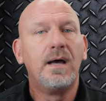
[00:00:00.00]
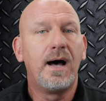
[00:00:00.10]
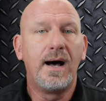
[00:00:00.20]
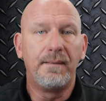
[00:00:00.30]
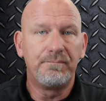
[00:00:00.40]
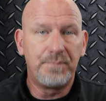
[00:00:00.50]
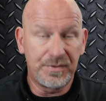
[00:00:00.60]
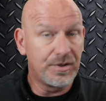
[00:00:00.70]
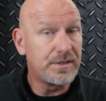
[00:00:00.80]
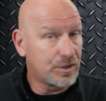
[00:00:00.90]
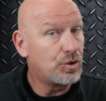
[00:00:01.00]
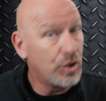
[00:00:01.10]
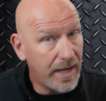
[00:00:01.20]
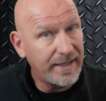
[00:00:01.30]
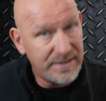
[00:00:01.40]
But that's a
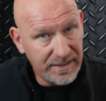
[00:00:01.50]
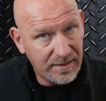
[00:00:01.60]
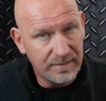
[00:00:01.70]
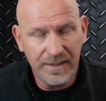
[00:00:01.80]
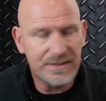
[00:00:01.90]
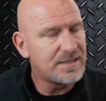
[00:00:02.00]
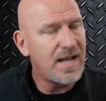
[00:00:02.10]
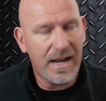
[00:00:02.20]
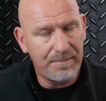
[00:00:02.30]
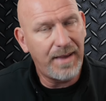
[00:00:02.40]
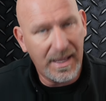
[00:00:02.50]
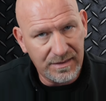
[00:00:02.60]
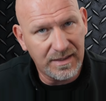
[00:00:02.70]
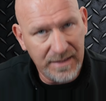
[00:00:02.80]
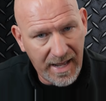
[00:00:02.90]
good idea, and it's not a
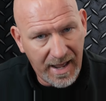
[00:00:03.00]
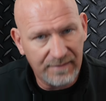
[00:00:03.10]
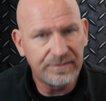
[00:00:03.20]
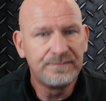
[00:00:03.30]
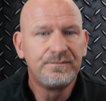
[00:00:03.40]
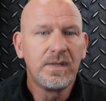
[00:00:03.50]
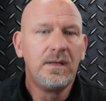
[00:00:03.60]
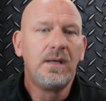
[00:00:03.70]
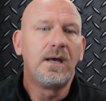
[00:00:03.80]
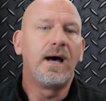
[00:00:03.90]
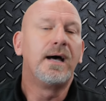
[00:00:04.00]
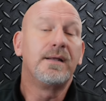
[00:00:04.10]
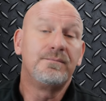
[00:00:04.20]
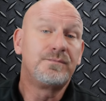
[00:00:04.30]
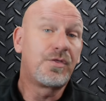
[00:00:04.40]
bad thing to have.